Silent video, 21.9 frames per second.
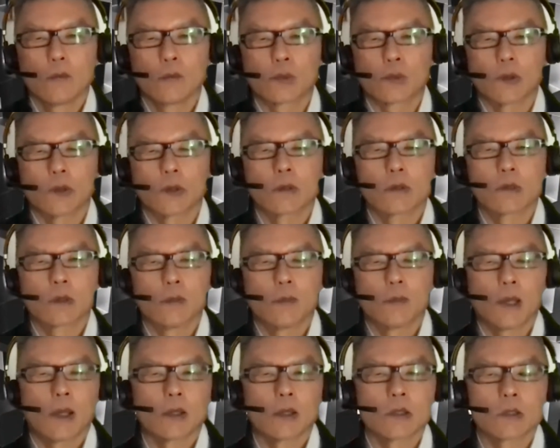product
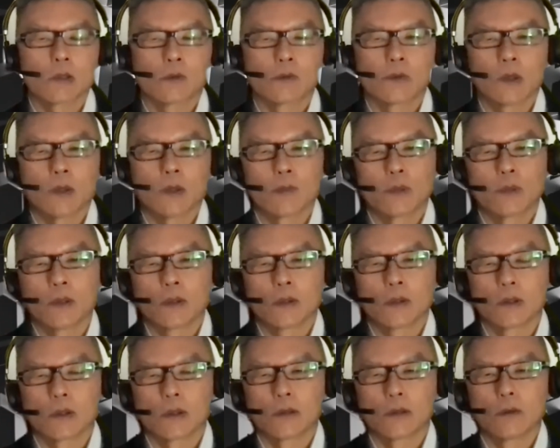manager for that
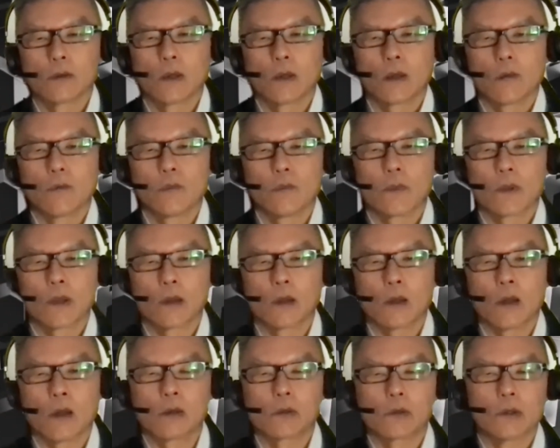particular
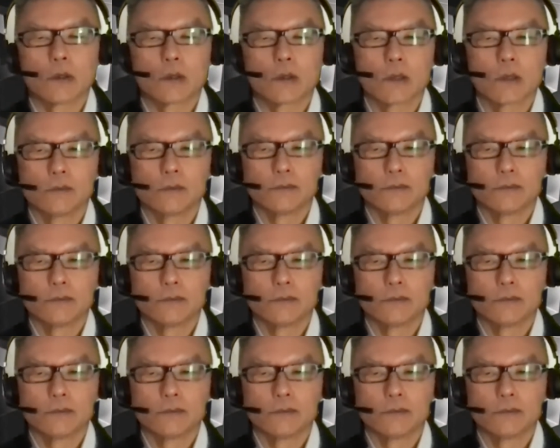outlet.